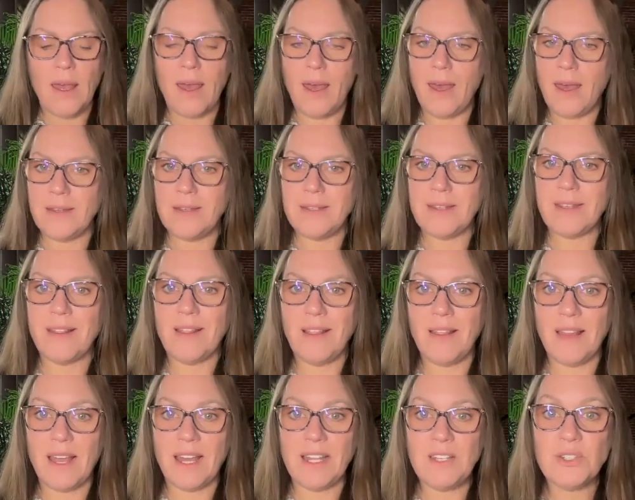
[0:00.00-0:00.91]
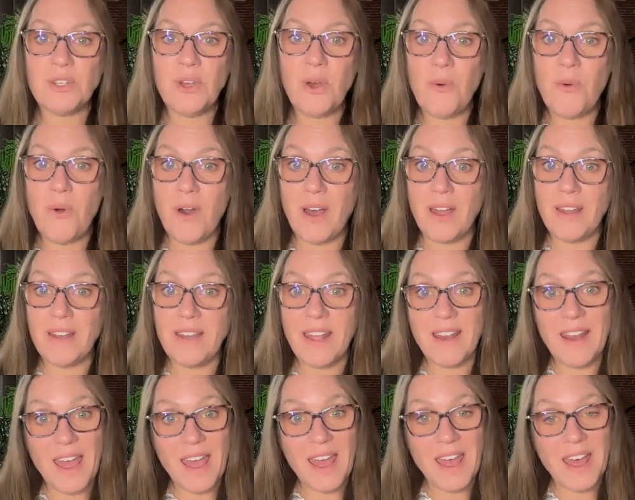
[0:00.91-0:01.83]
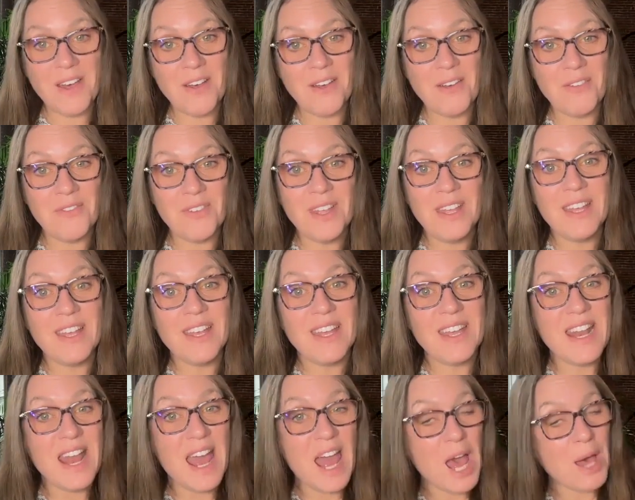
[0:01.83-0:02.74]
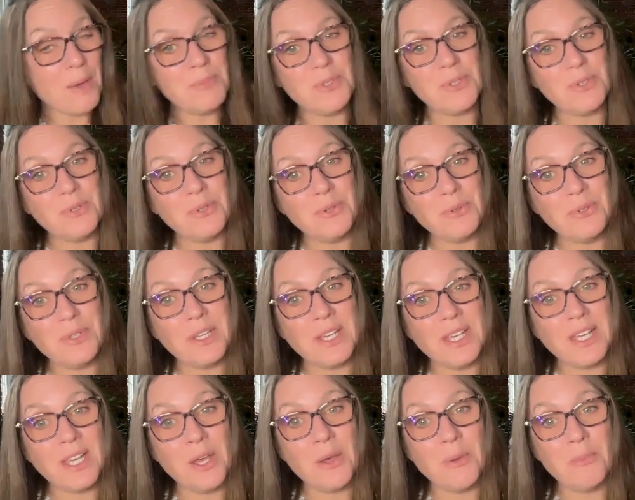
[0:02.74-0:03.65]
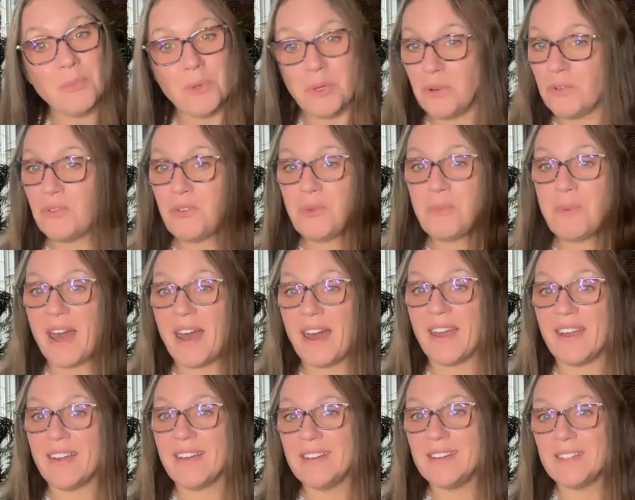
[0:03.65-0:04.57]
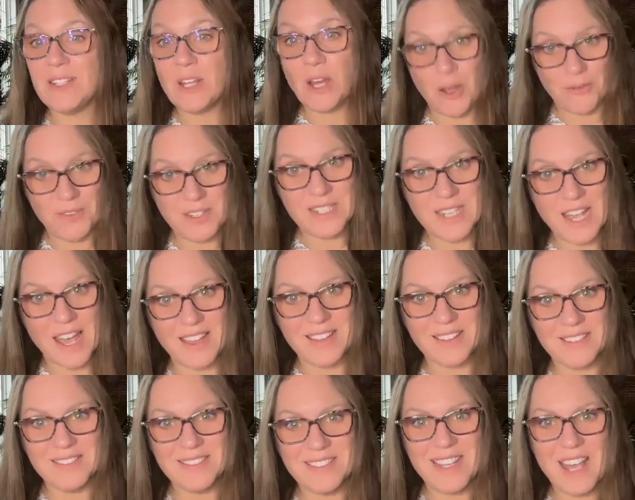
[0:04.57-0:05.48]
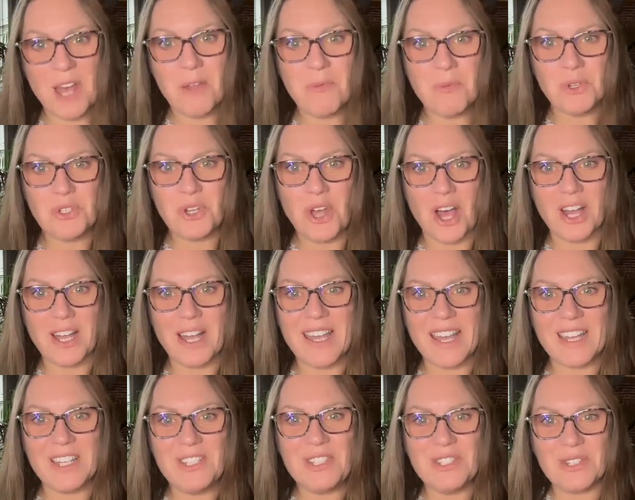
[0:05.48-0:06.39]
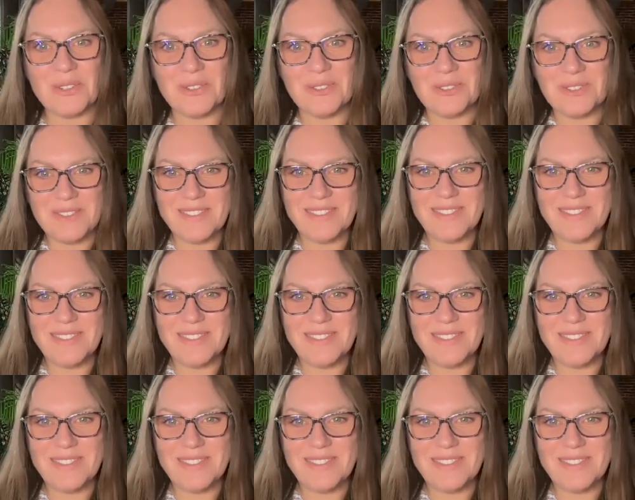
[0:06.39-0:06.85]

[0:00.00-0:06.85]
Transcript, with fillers: And let's go on and have an absolutely beautiful bag of a day. And we'll talk again soon.